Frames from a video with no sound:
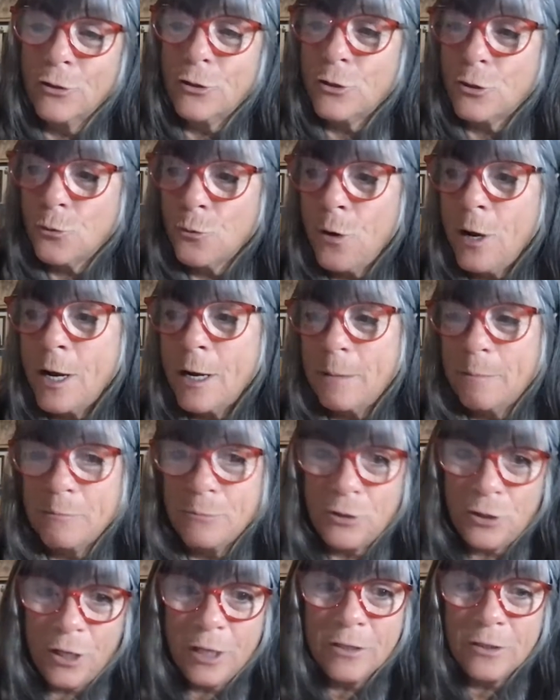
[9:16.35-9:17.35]
stream,
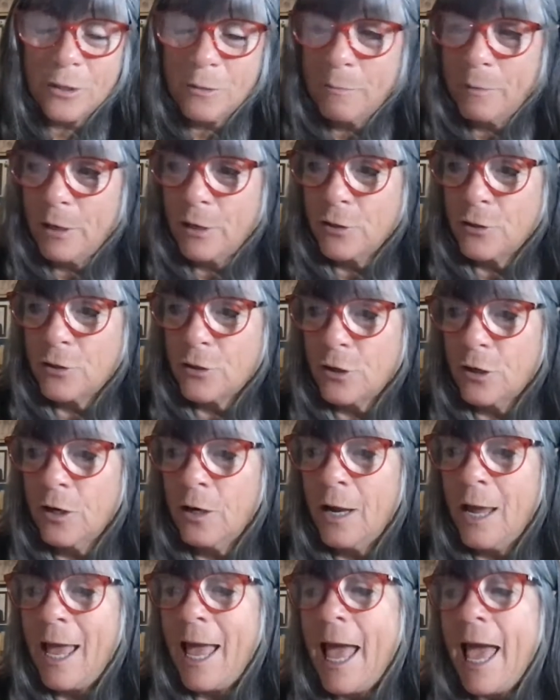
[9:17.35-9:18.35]
says the
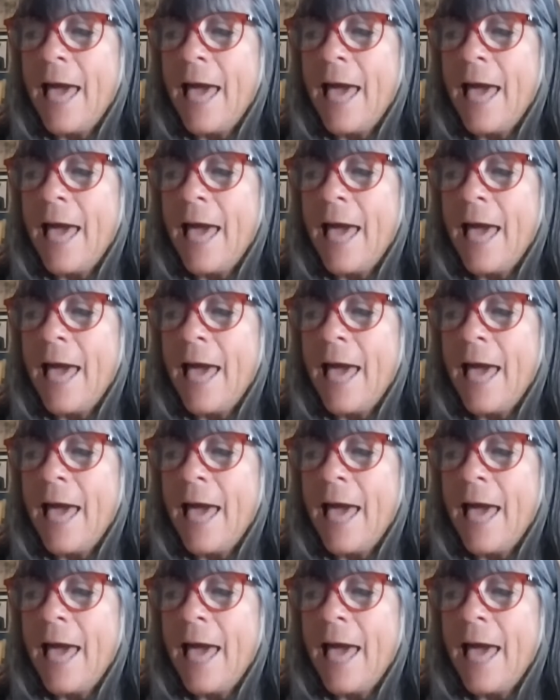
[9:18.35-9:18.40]
minister,